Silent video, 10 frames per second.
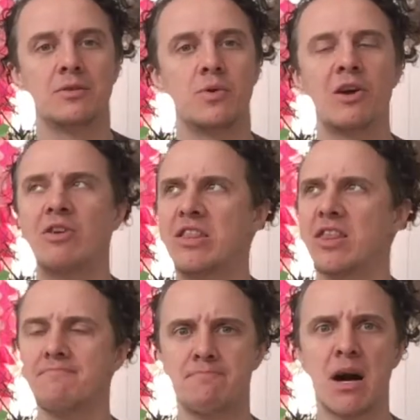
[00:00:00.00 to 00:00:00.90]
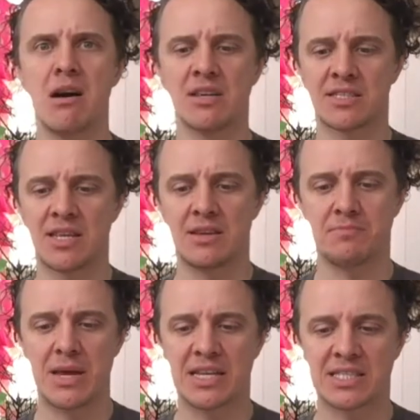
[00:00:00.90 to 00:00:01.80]
"We're in the past," said
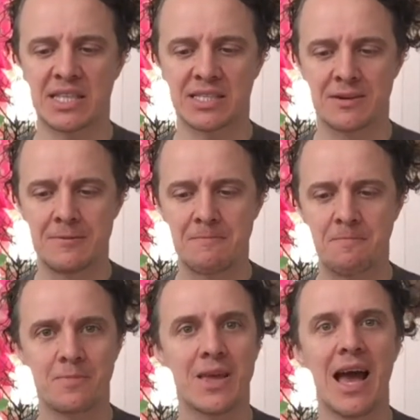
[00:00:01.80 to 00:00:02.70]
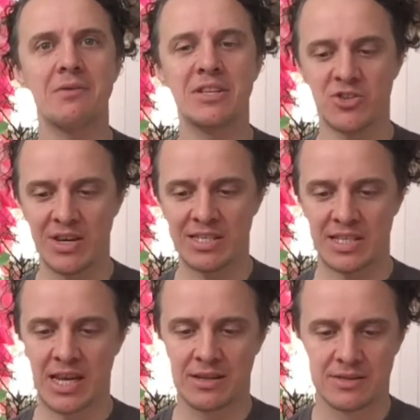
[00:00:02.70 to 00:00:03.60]
Pigsticks. "How
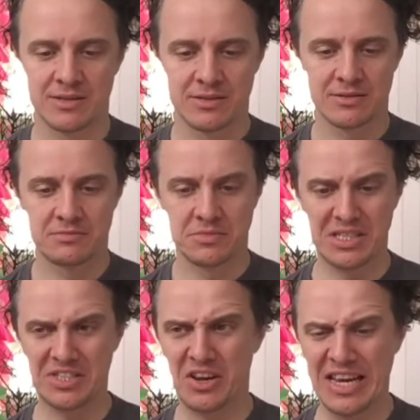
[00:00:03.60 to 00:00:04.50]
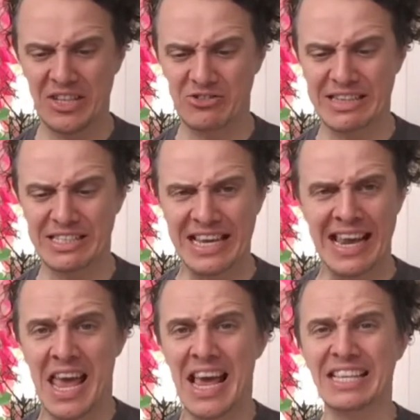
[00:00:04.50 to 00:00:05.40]
interesting." "It's not interesting,
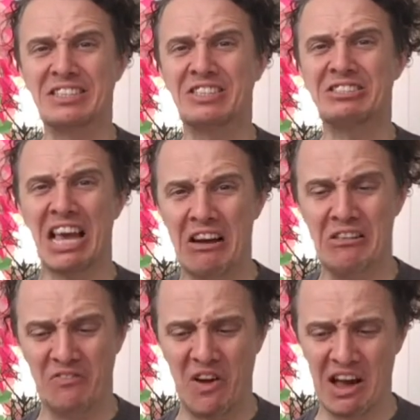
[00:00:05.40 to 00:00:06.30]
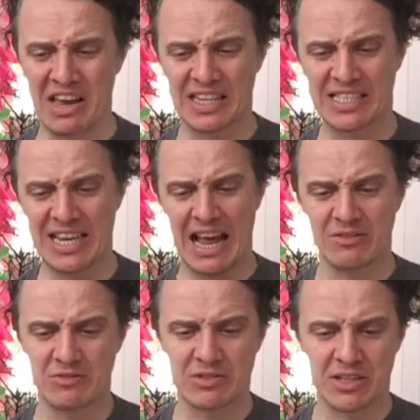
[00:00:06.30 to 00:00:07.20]
it's terrifying," said
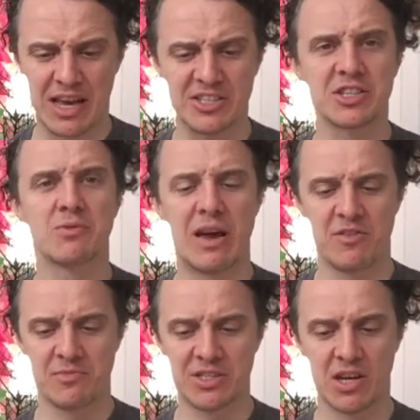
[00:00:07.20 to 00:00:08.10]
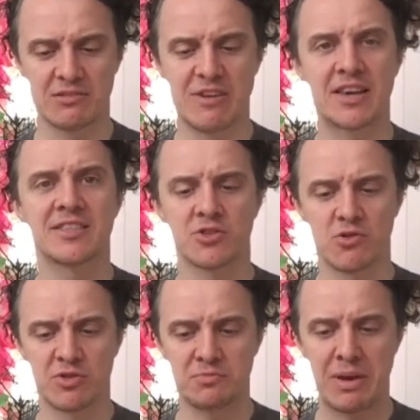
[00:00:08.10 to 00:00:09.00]
Harold, edging away from a
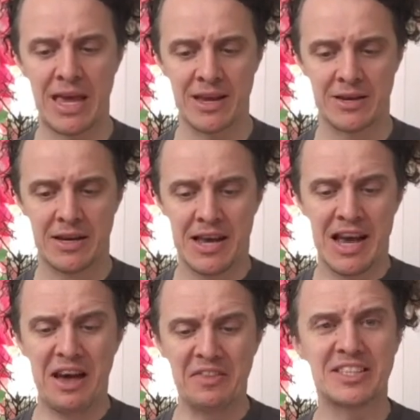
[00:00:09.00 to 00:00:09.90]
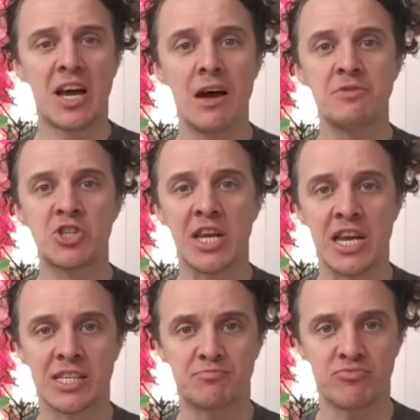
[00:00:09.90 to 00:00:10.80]
Tyrannosaurus pig. "And the time machine
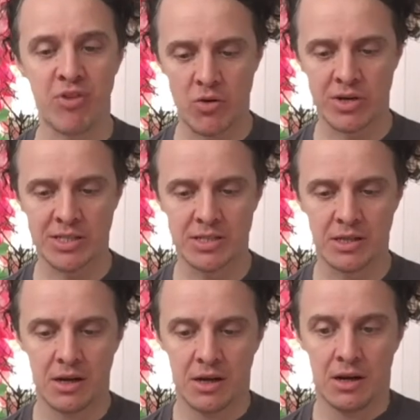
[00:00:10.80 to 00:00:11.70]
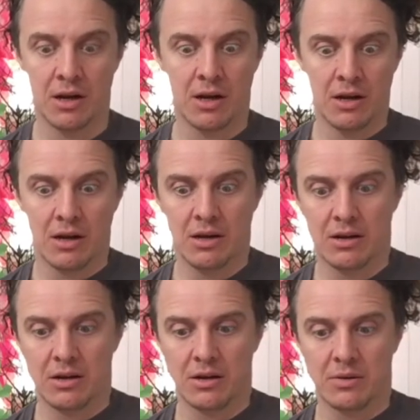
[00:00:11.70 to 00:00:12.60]
is broken.
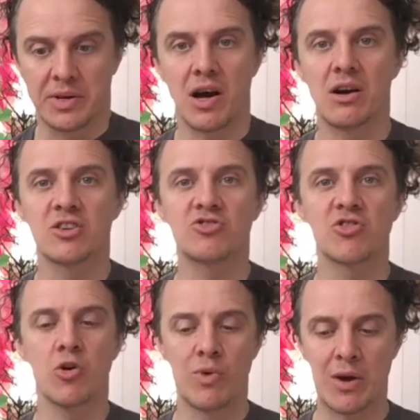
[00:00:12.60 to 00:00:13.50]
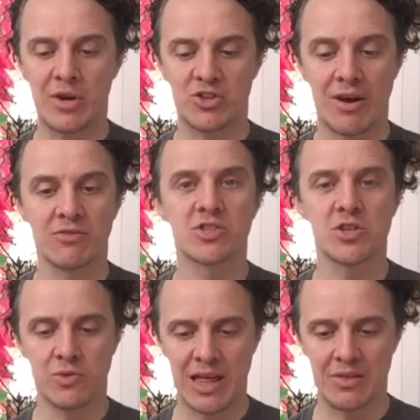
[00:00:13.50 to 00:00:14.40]
We can't control where we travel
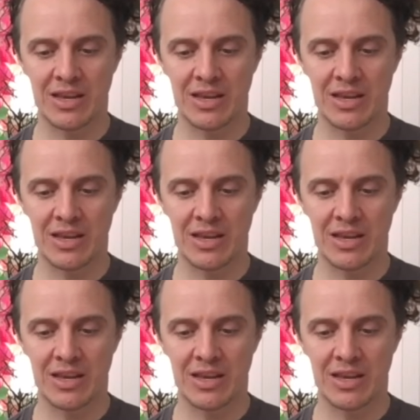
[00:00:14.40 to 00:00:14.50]
to without the